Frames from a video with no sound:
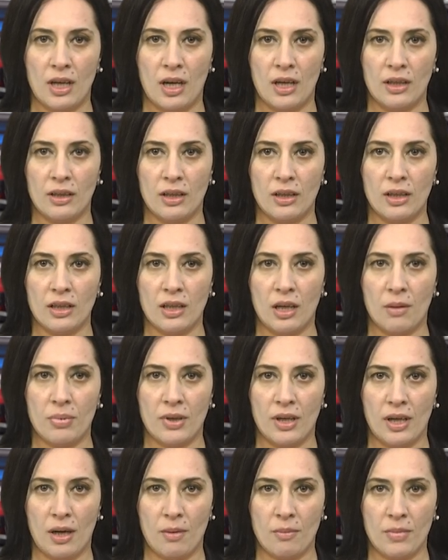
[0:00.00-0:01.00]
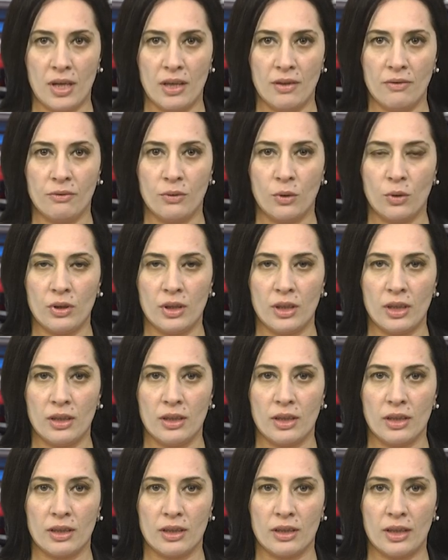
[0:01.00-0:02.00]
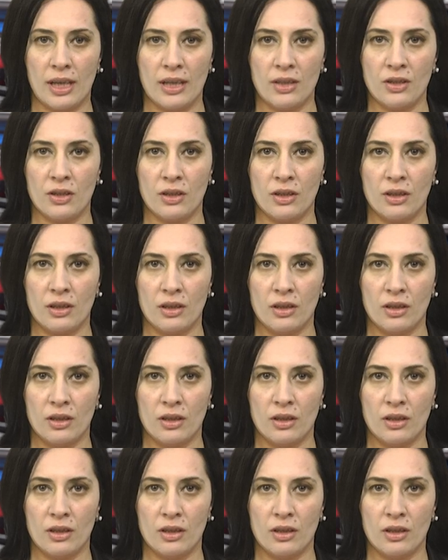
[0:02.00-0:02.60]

Andranik Abrahamyan won in the stage